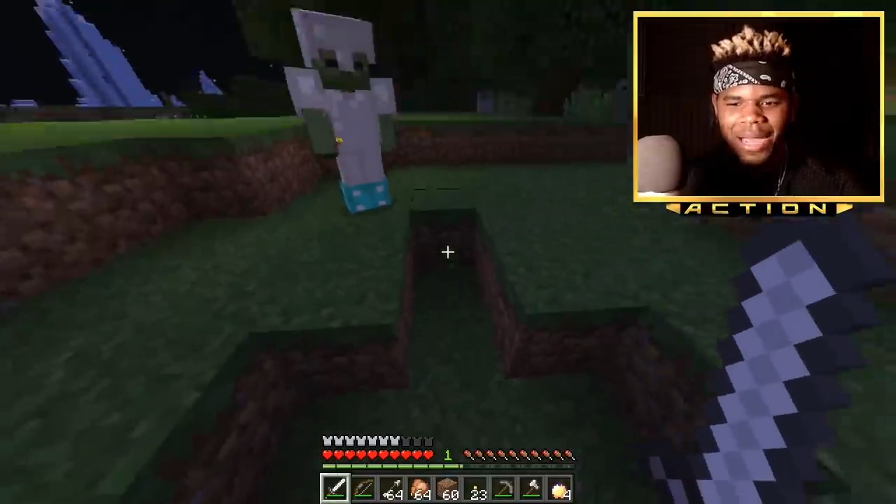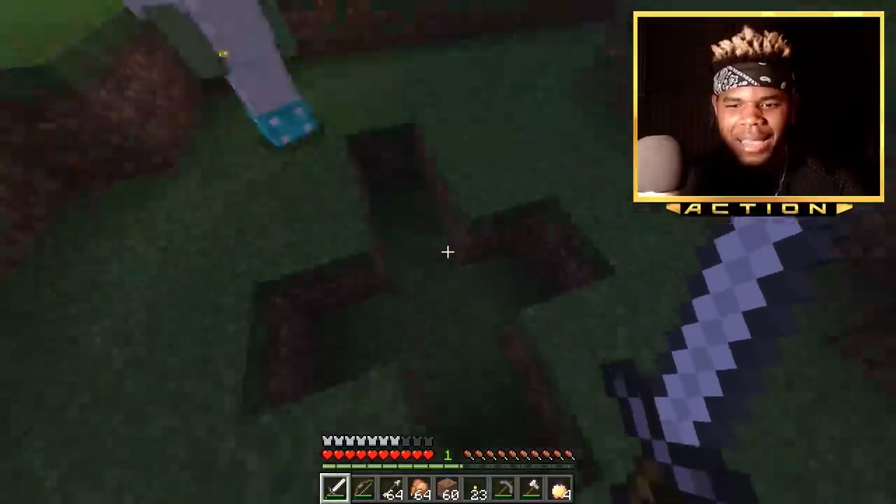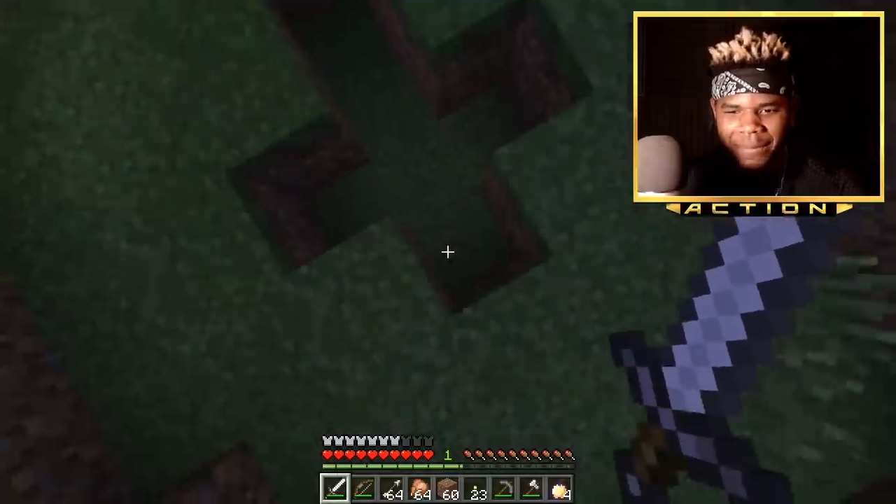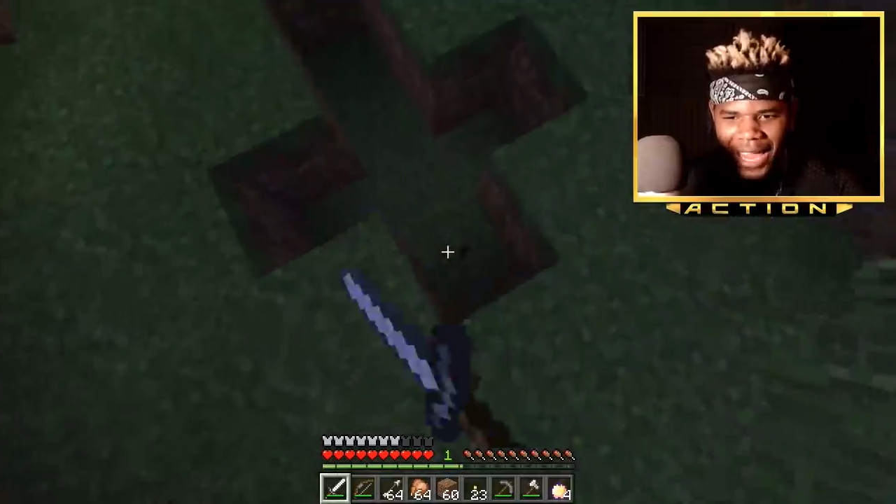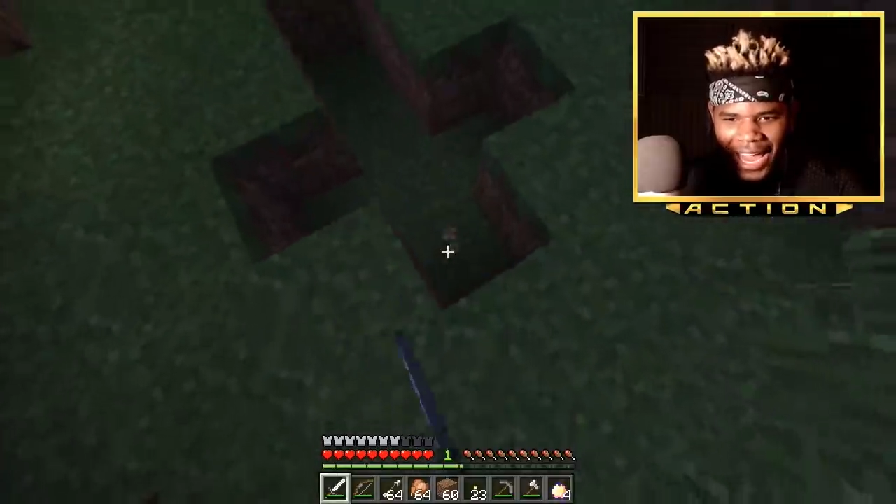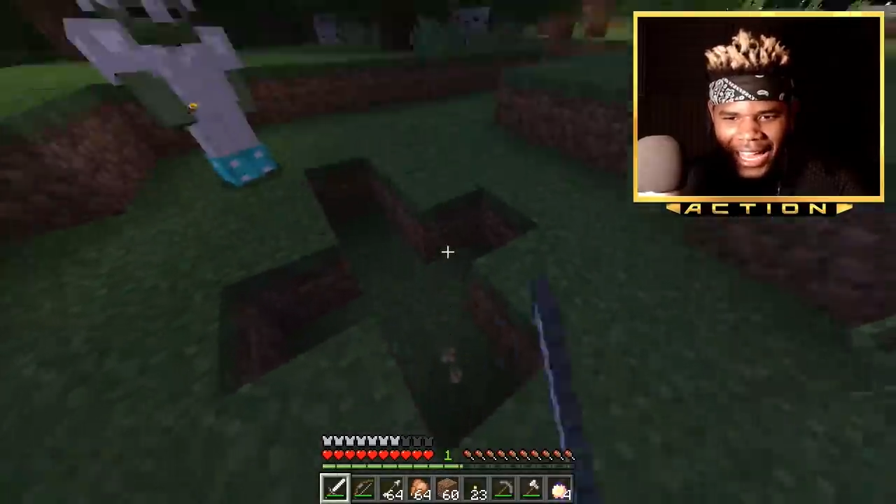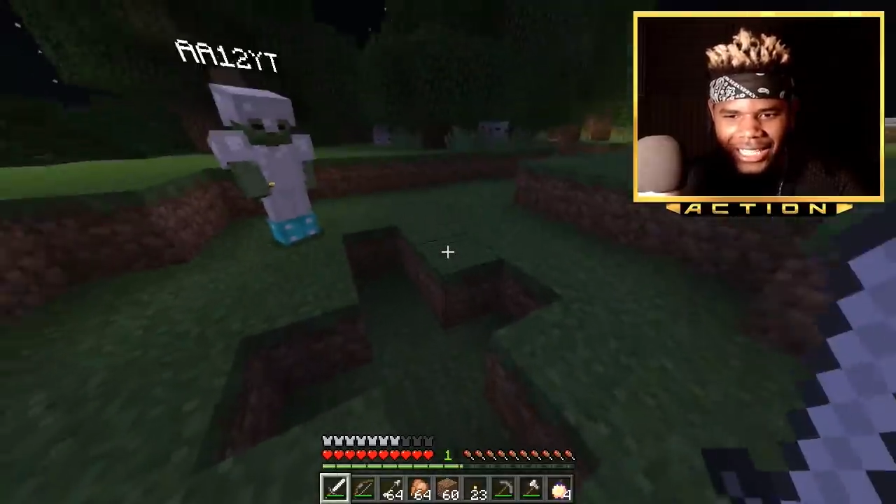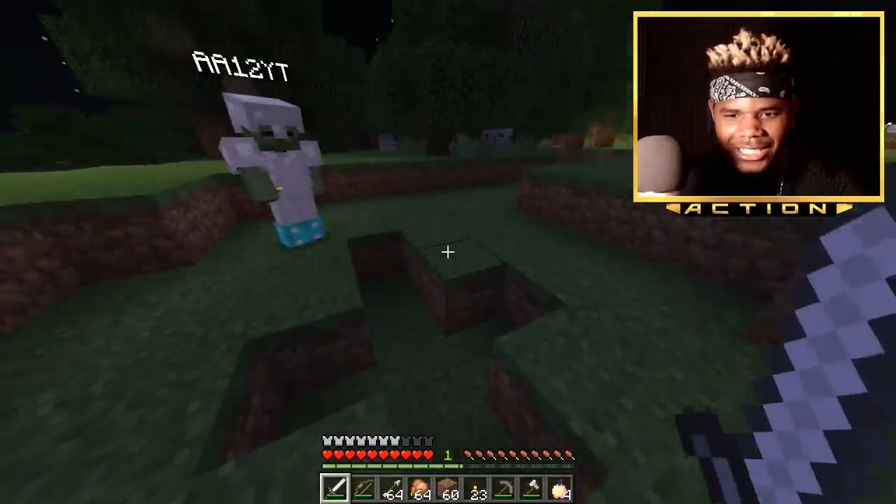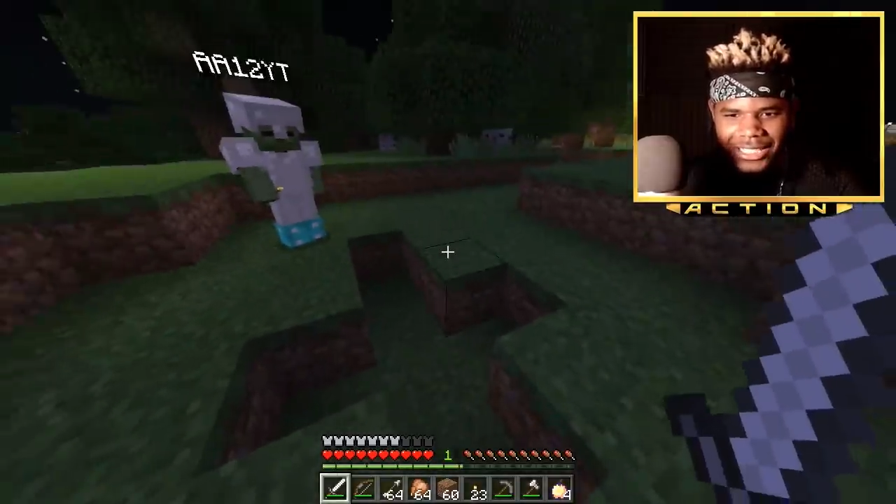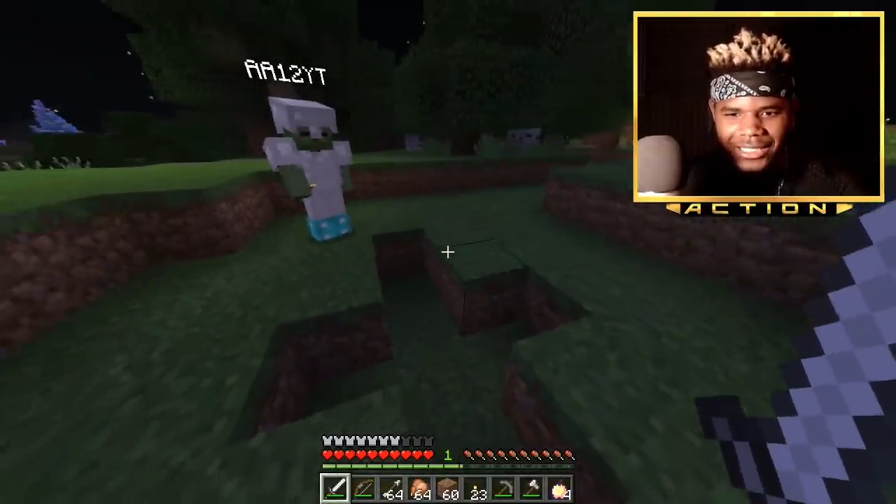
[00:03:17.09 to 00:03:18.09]
My
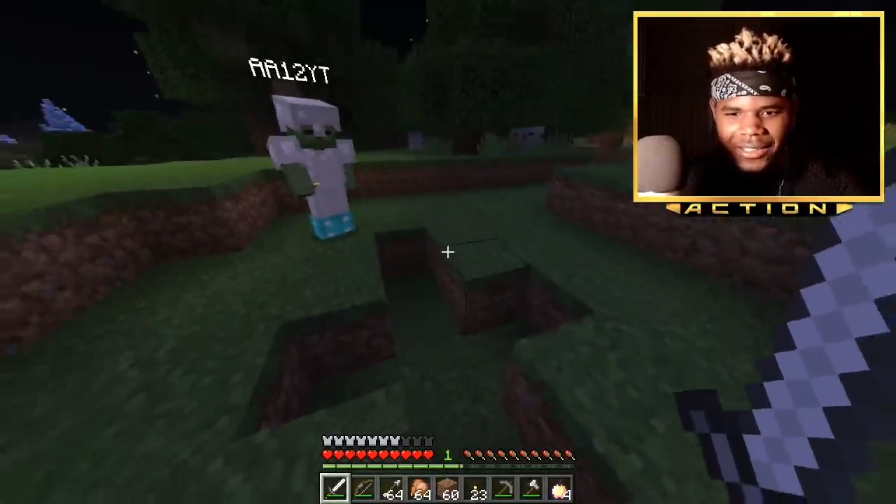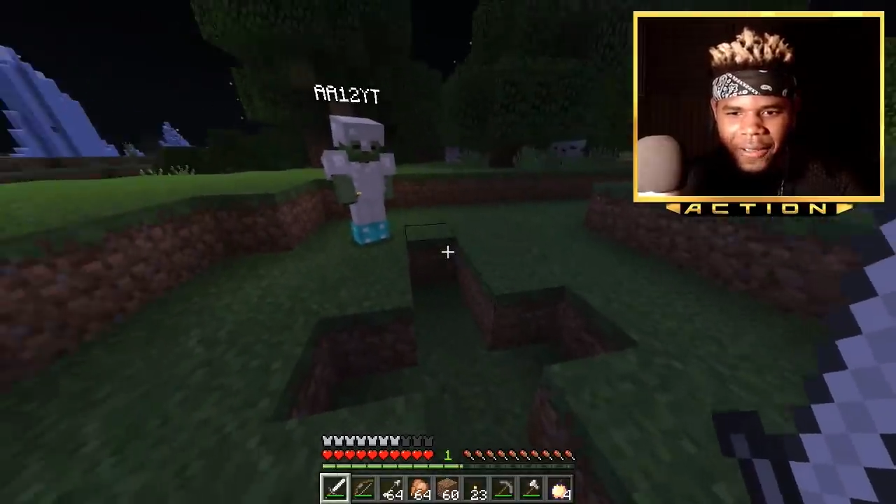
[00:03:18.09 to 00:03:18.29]
mans.